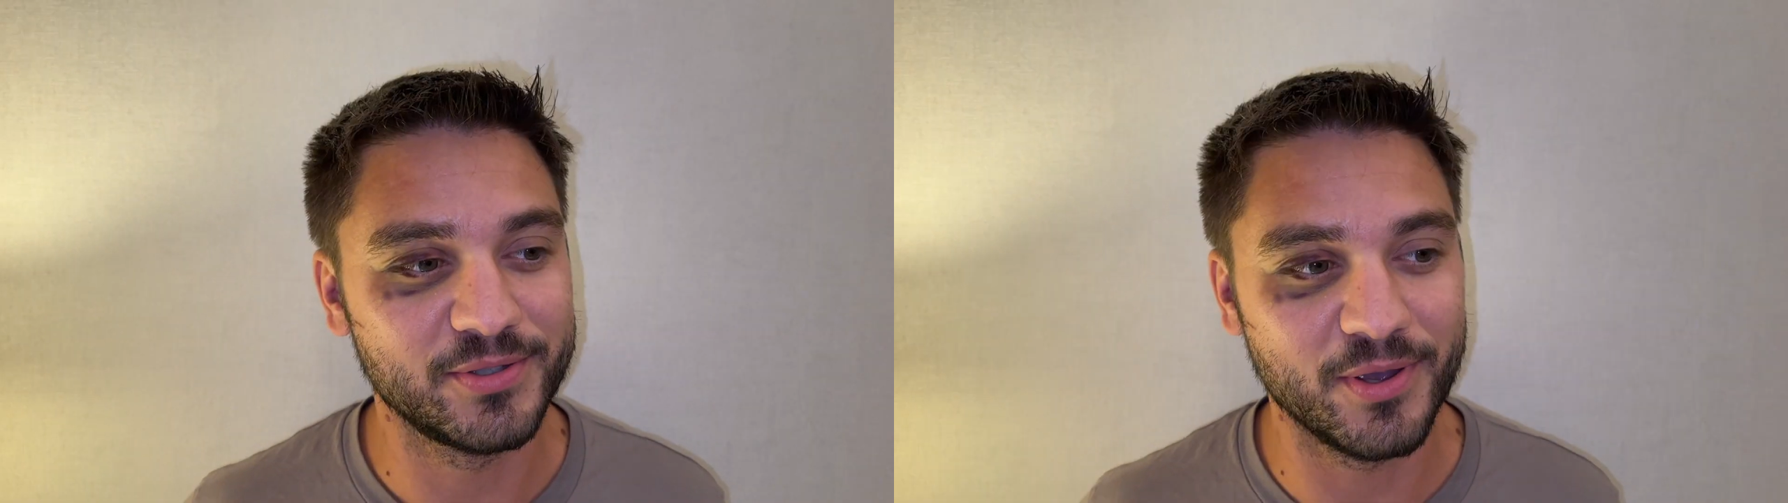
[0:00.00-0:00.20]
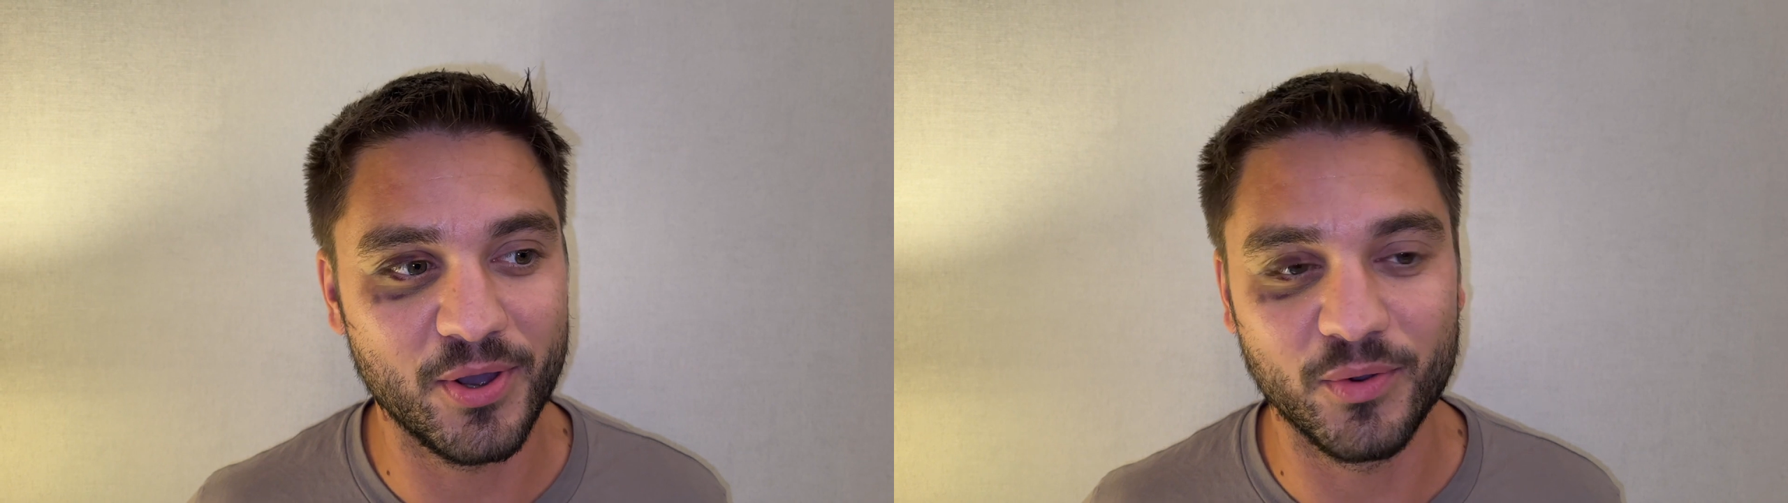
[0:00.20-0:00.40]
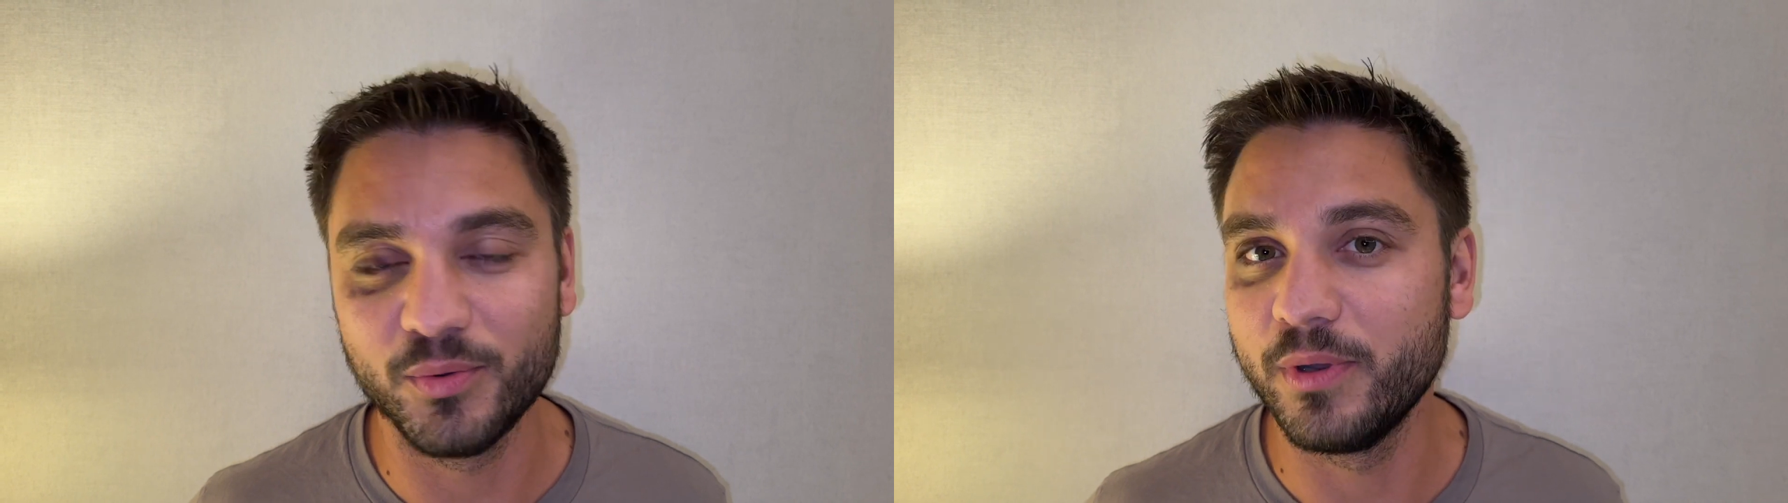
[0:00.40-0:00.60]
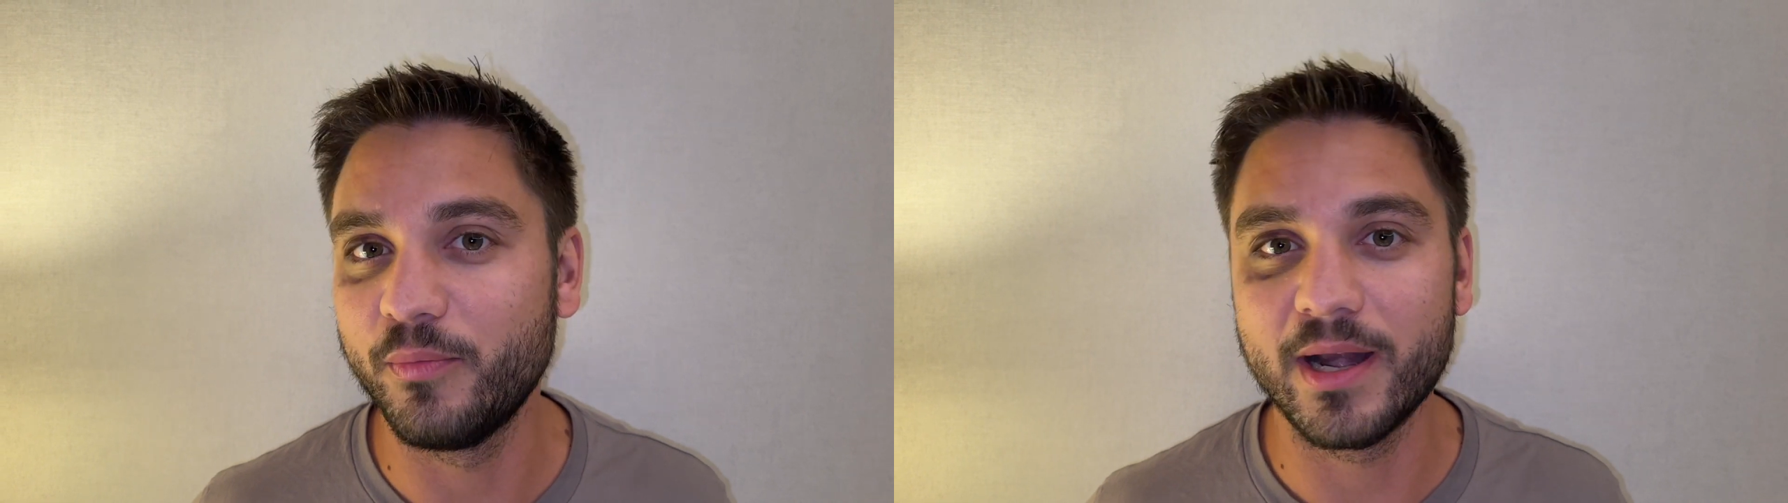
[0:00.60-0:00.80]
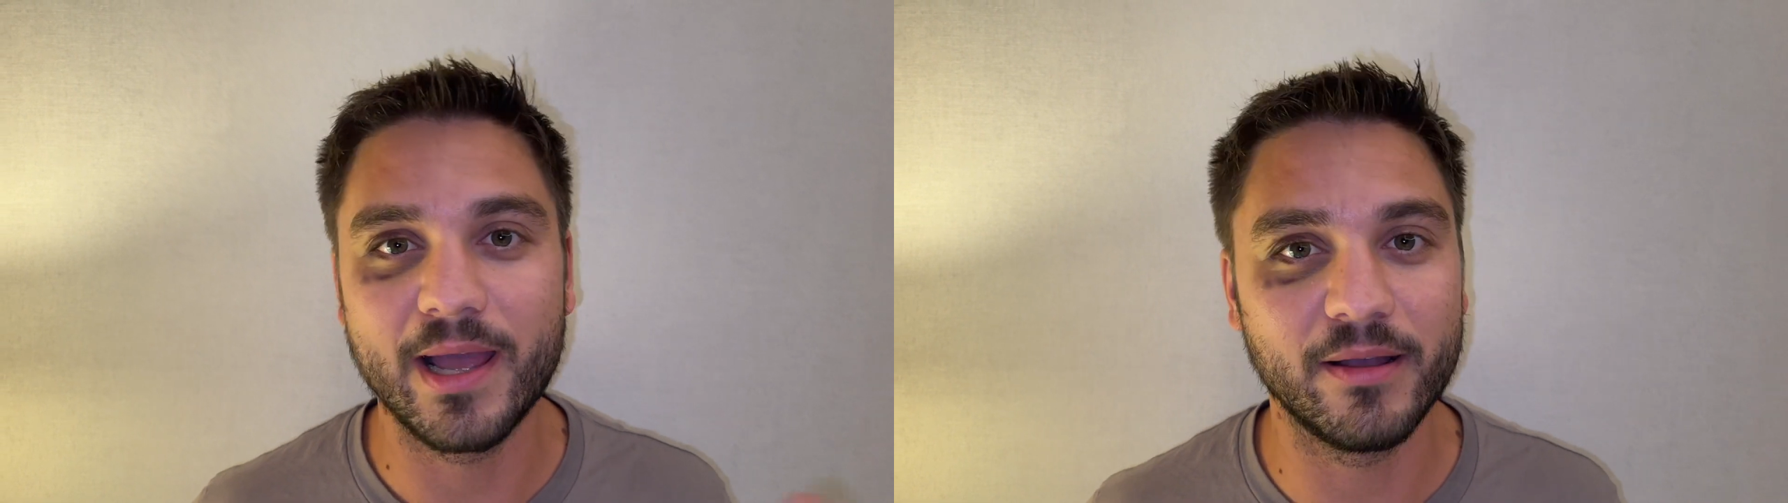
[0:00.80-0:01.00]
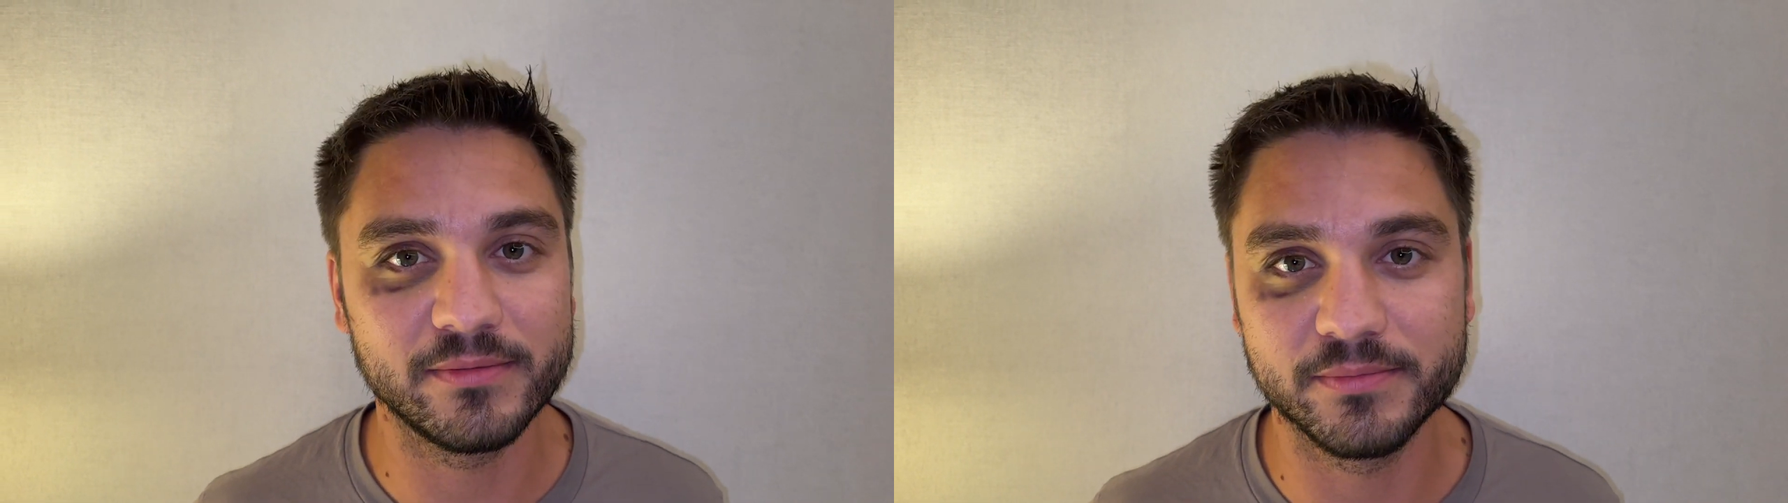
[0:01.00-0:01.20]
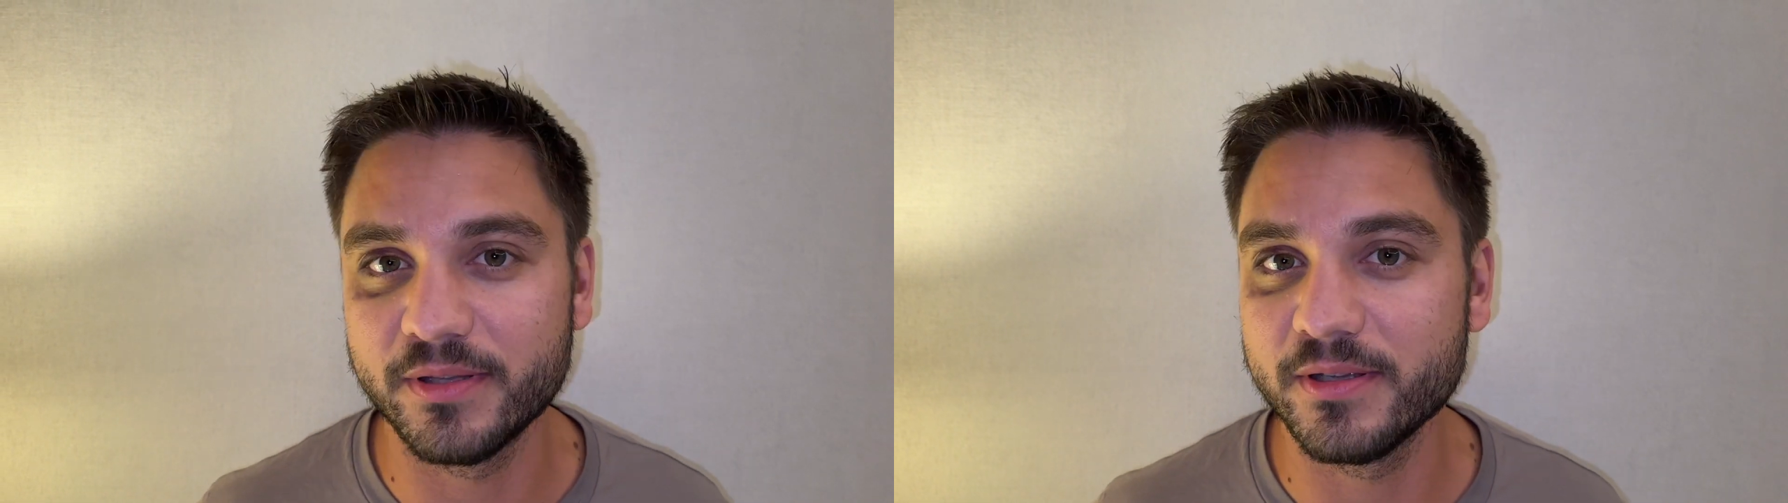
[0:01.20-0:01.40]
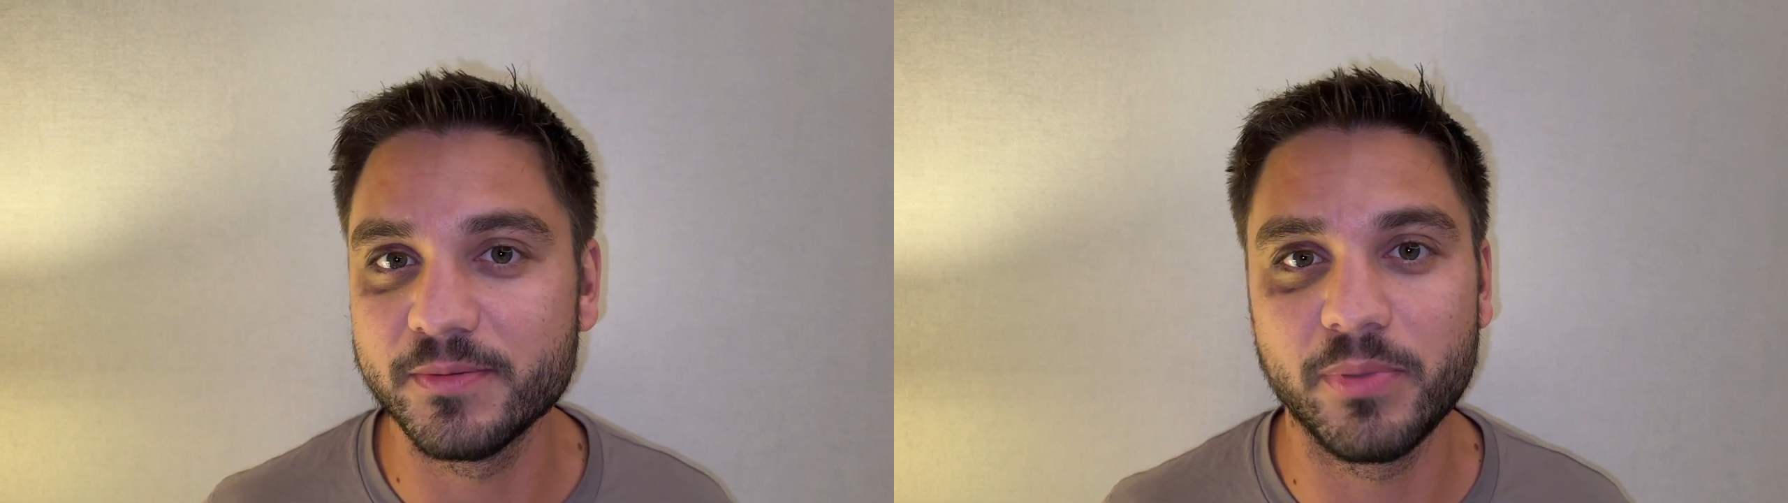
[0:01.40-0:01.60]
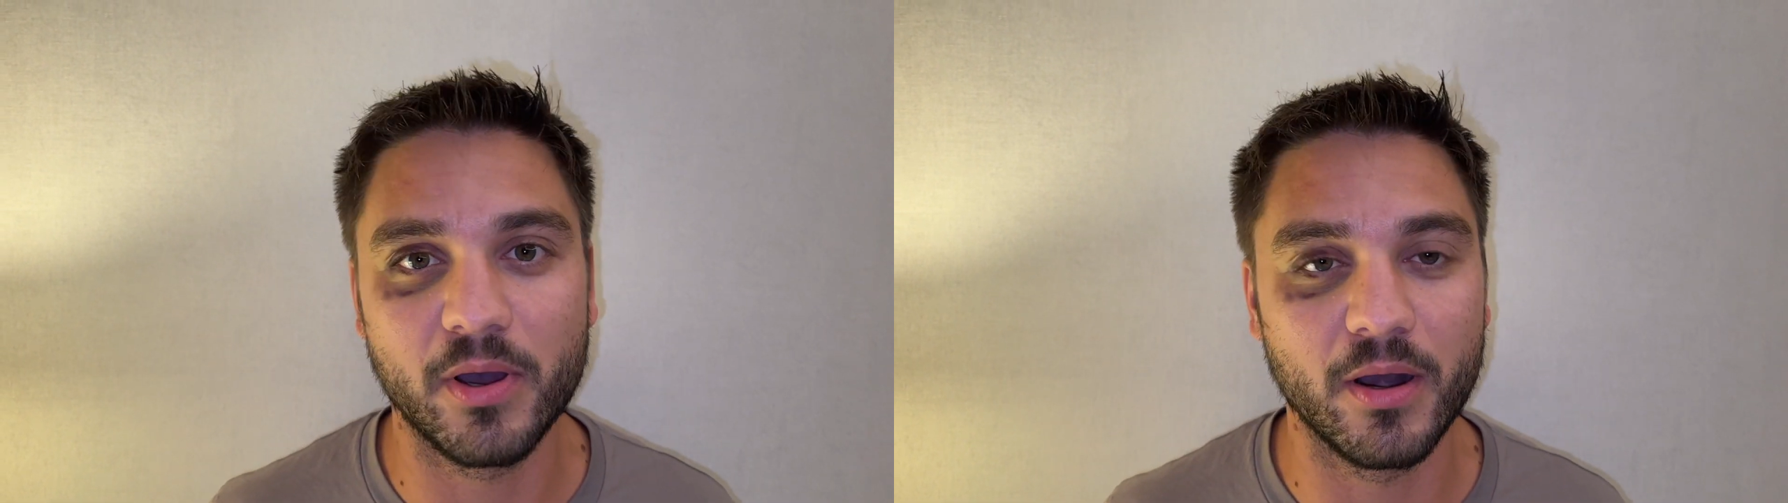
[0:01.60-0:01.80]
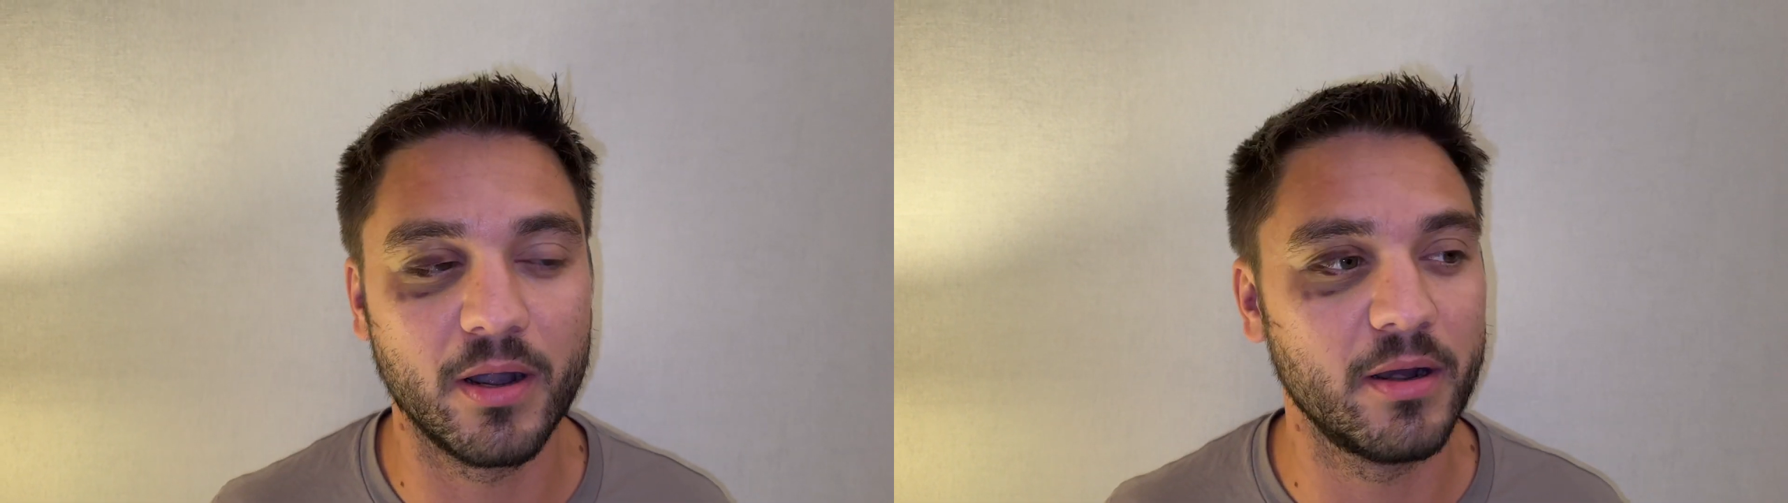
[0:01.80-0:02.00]
So we went out to this
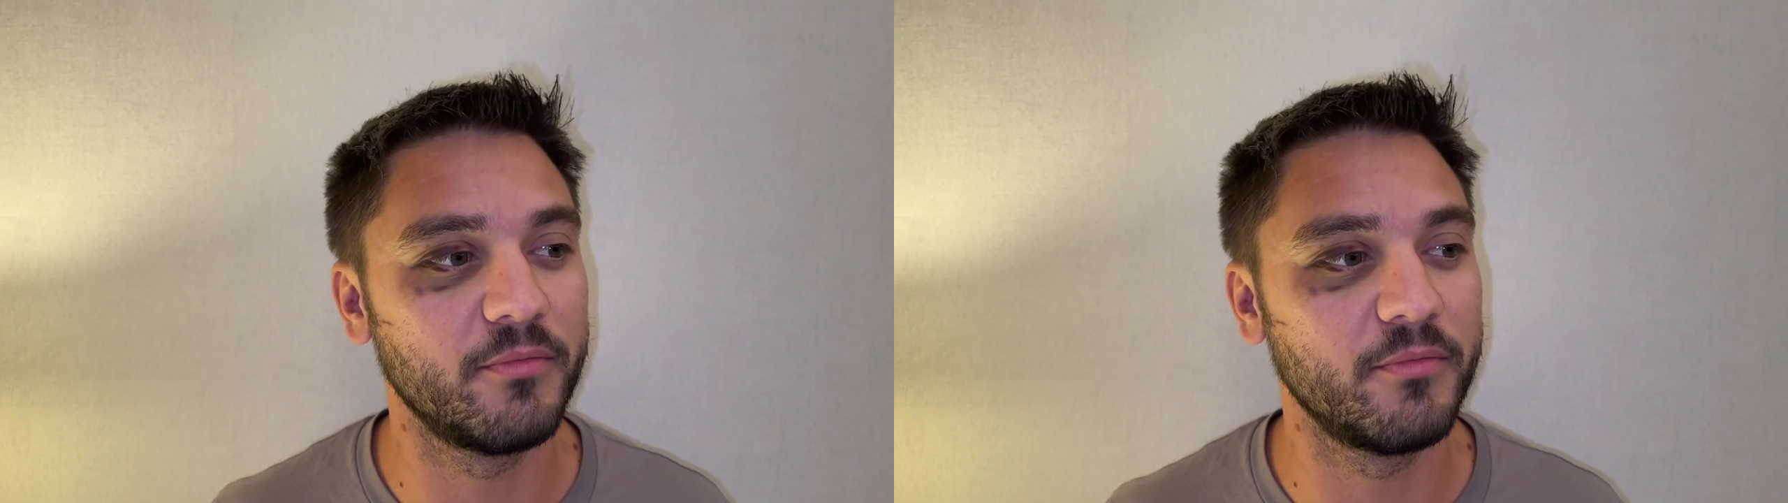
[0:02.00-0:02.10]
bar